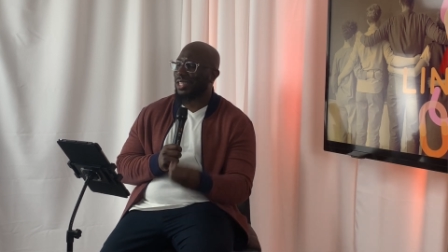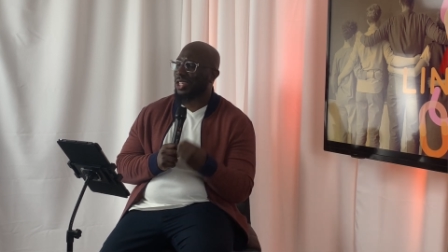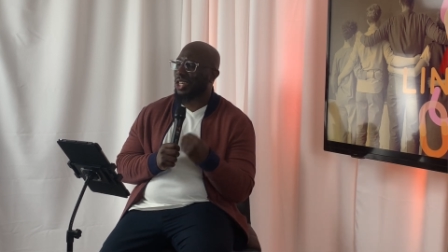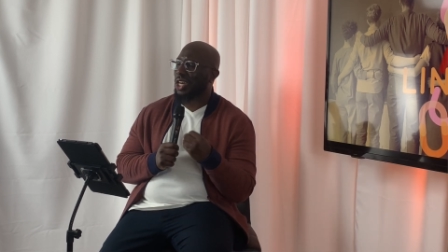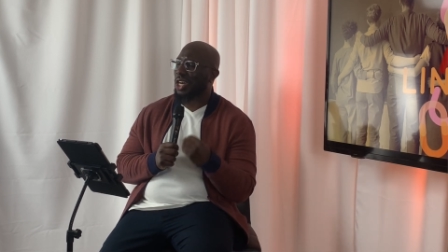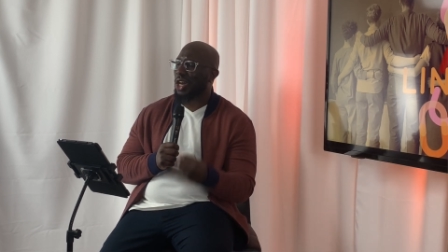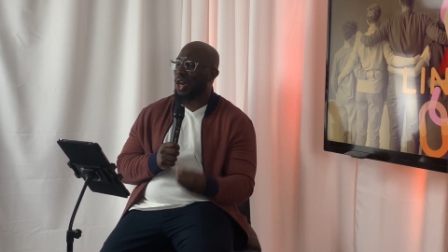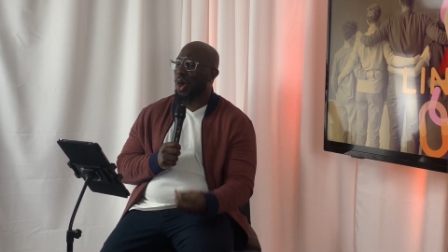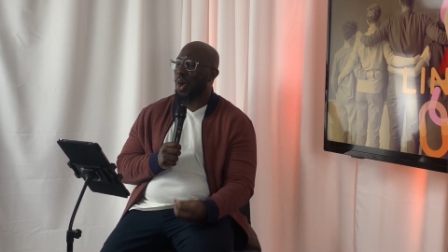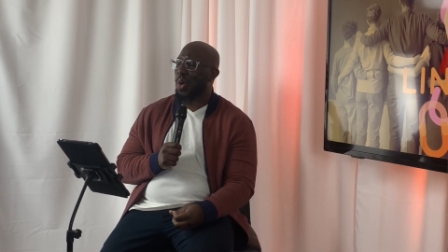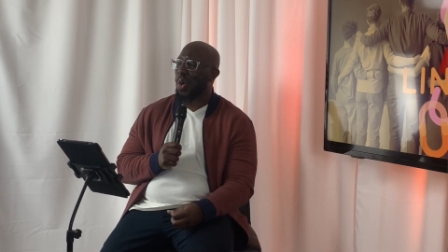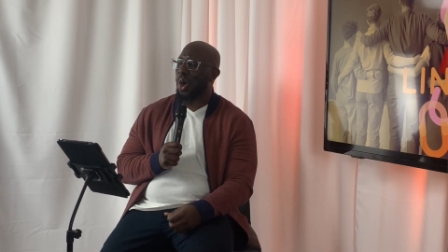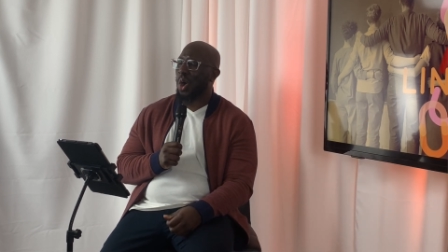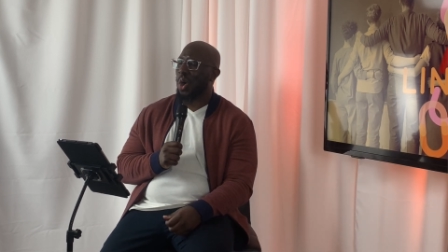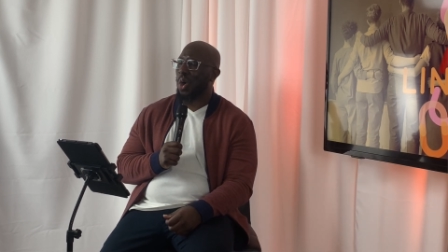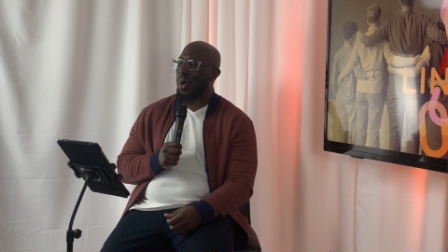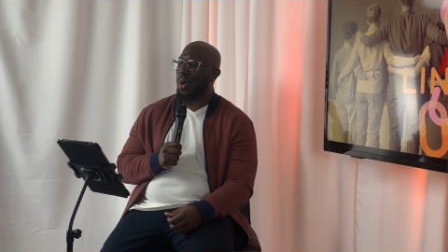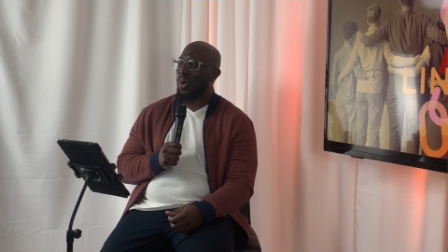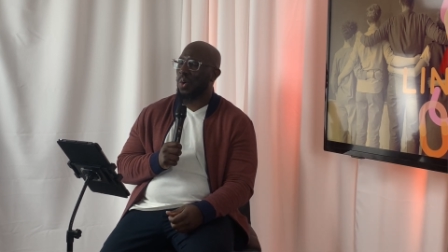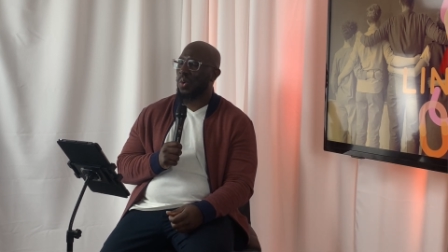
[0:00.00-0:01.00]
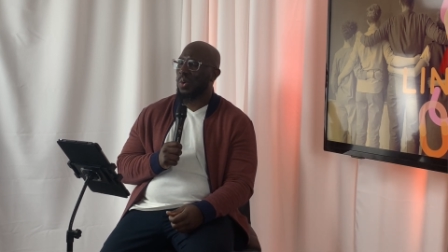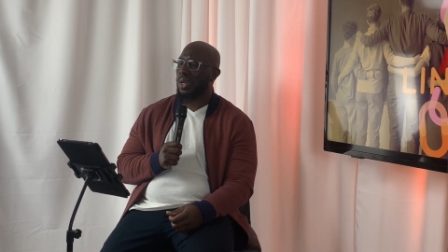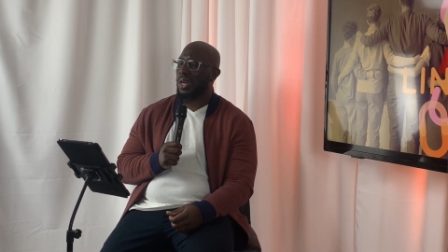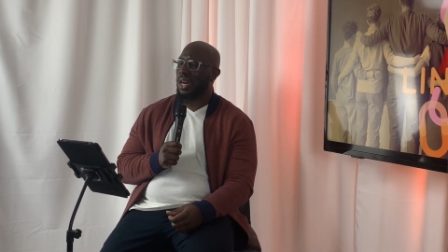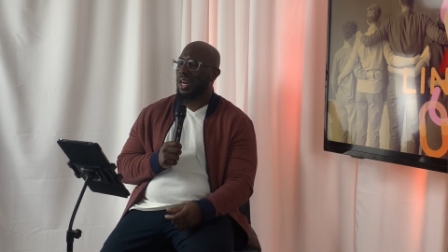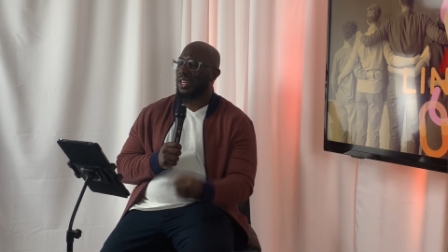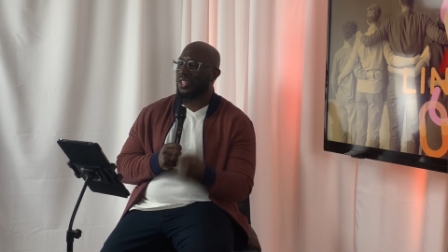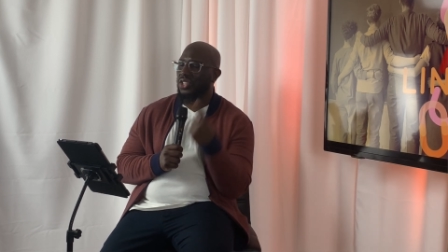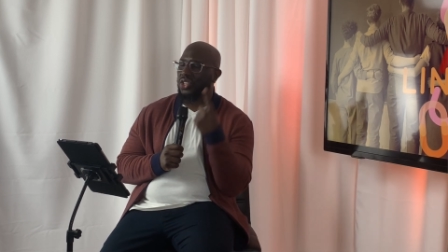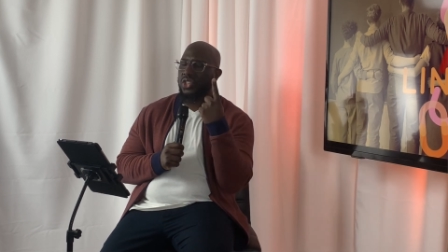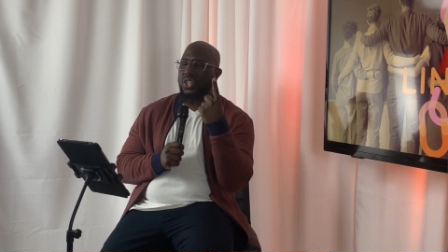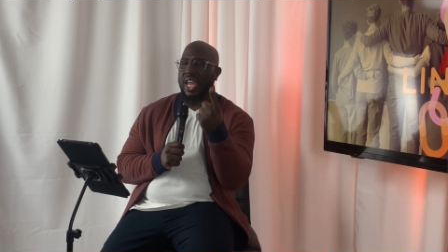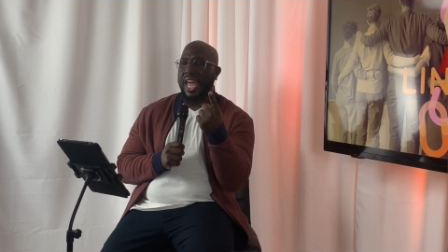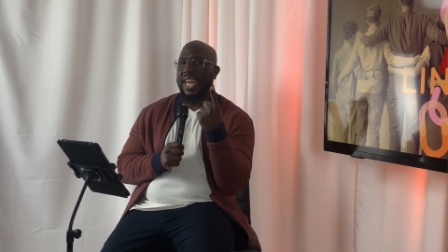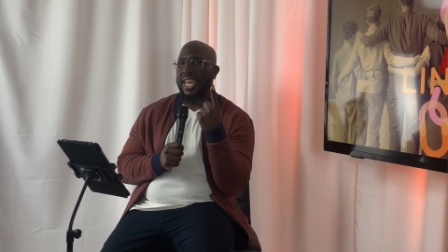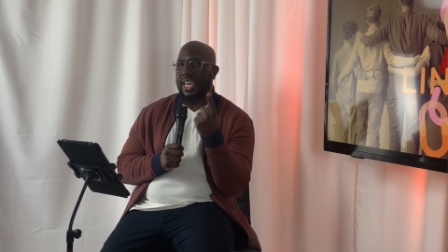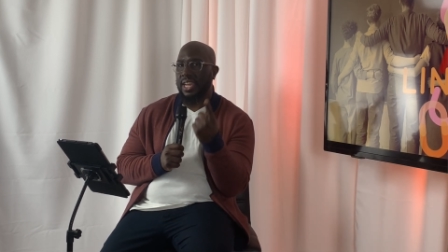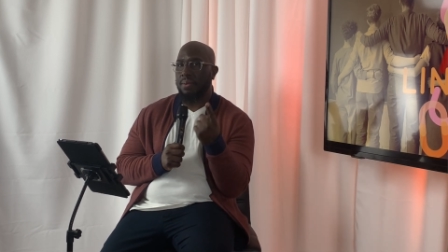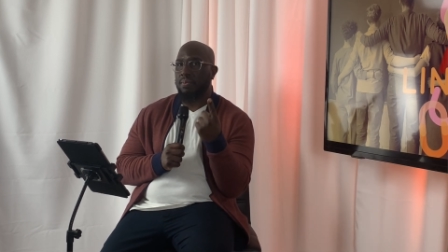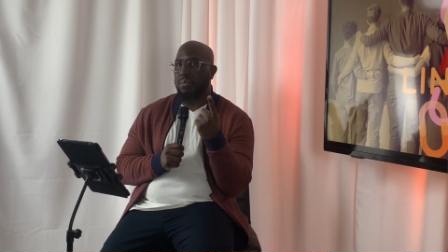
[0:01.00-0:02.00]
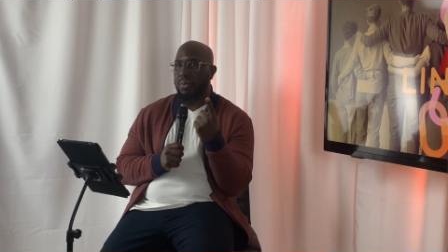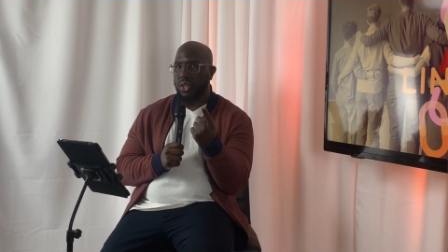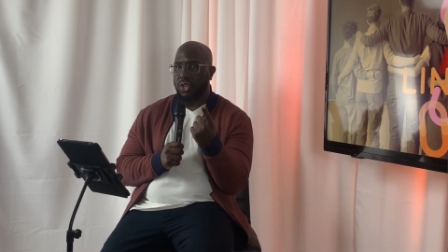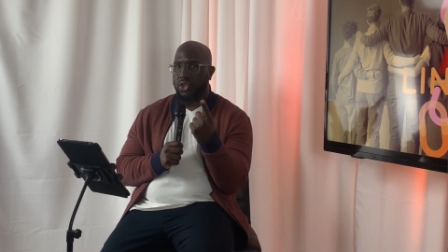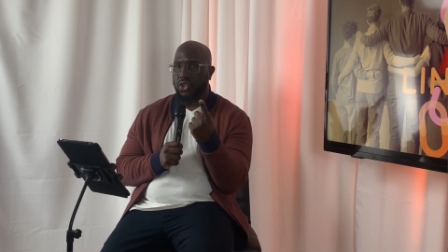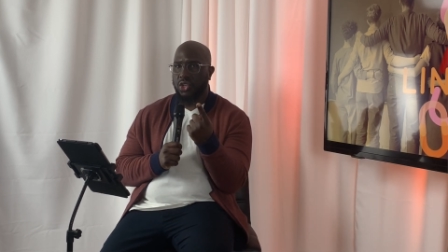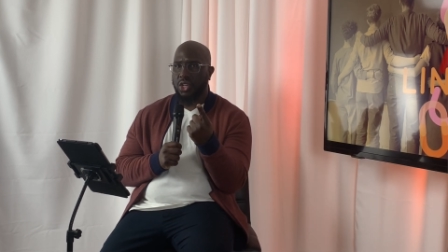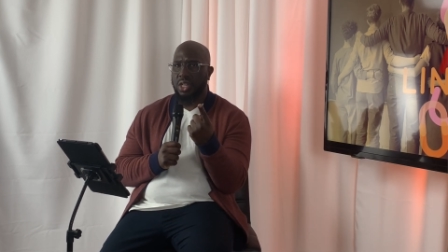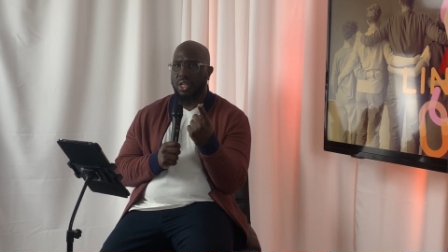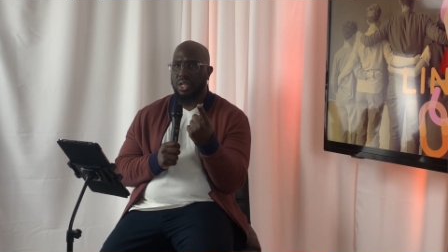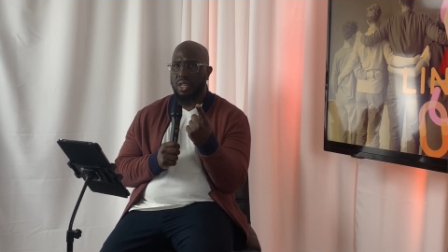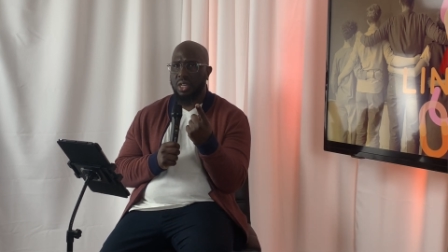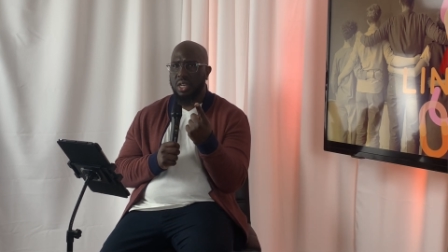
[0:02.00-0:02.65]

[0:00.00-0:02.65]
to go on a second mission